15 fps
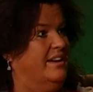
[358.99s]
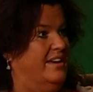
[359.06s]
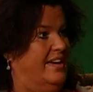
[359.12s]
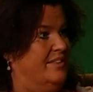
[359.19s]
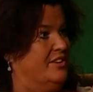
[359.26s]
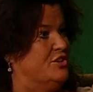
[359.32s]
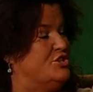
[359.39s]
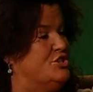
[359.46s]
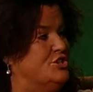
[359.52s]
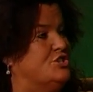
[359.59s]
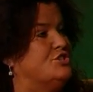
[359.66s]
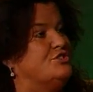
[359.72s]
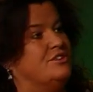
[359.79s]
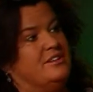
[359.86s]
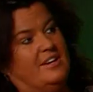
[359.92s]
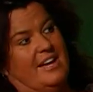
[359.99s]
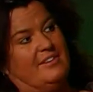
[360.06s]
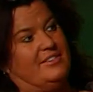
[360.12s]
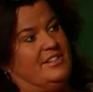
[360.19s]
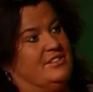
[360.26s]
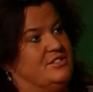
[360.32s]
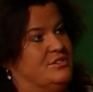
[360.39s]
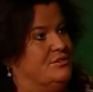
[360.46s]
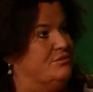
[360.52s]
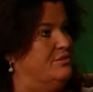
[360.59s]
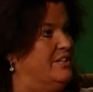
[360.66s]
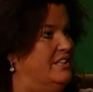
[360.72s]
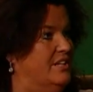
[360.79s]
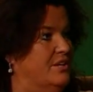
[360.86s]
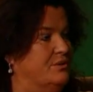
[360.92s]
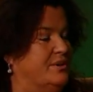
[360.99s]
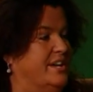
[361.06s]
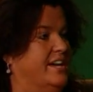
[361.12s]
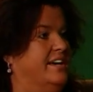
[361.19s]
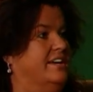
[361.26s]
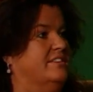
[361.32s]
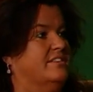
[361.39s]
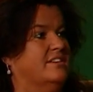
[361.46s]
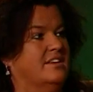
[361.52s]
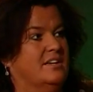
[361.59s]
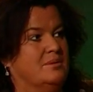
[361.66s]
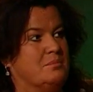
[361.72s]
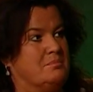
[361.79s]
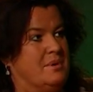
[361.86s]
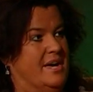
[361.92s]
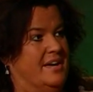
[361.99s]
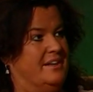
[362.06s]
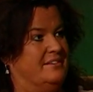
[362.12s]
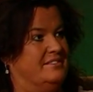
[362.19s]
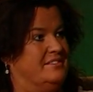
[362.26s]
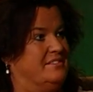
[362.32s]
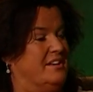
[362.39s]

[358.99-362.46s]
and their children having to relocate and